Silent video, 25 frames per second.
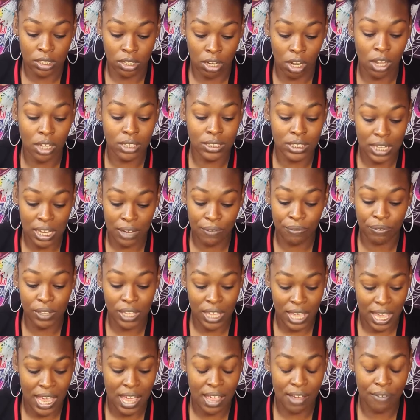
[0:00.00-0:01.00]
y'all
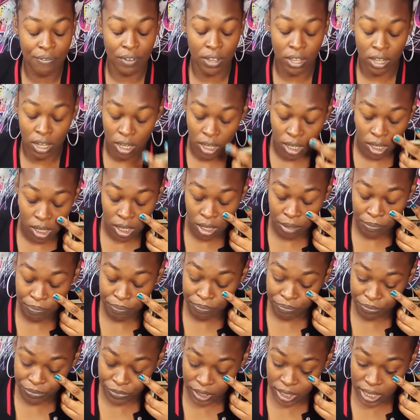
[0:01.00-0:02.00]
definitely have a
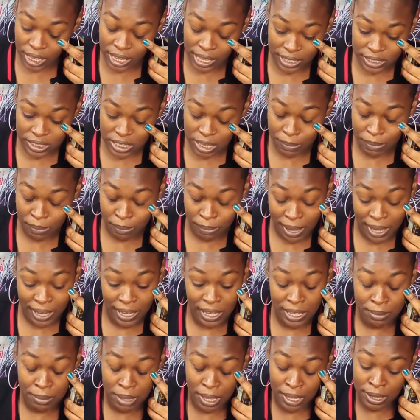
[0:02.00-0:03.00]
um an ex coming
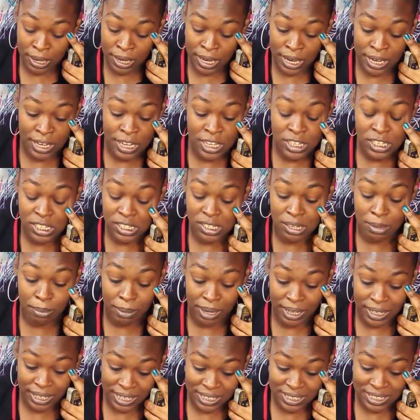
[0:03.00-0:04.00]
back and, and and this is
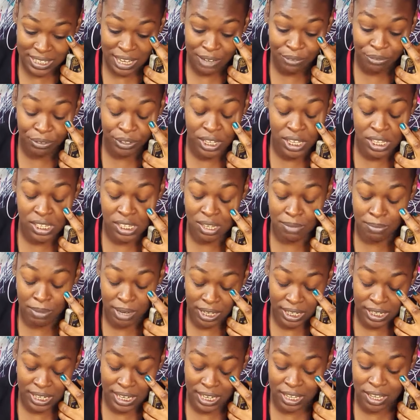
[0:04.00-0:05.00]
somebody that definitely is
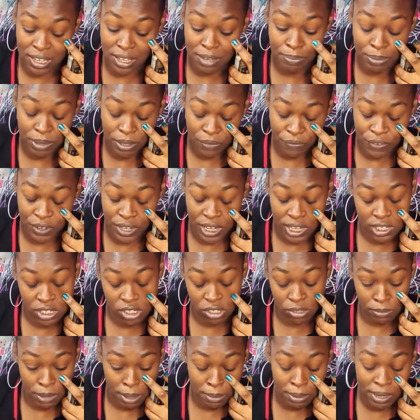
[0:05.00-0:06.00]
somebody that could be a
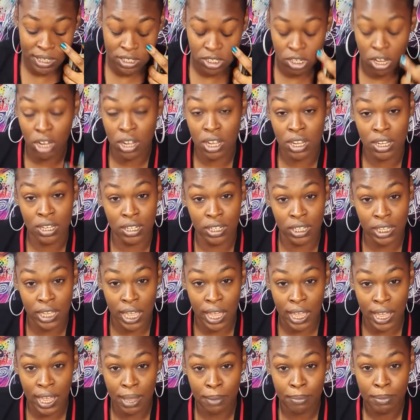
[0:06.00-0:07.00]
finesser maybe they talk a good
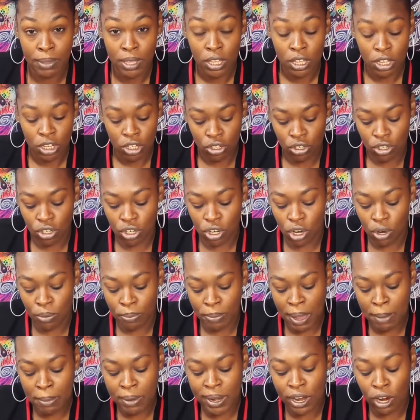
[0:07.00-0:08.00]
game you know
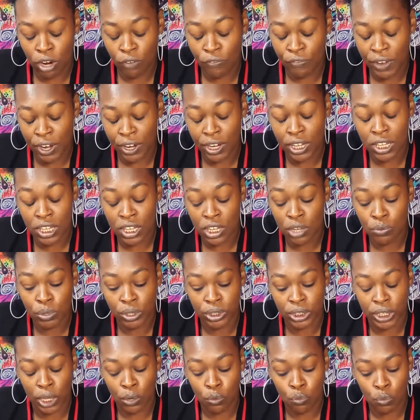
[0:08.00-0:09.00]
maybe they are very good
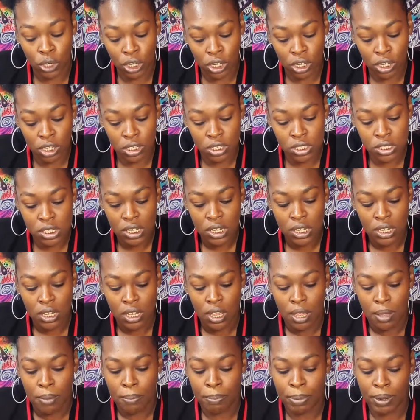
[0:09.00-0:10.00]
with their words
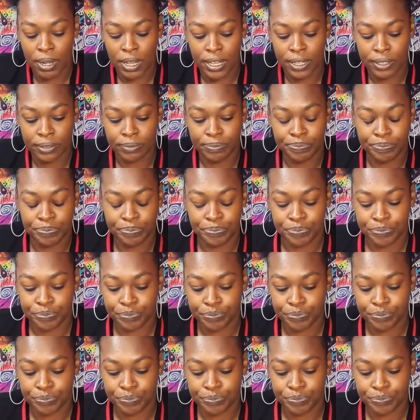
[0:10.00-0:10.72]
but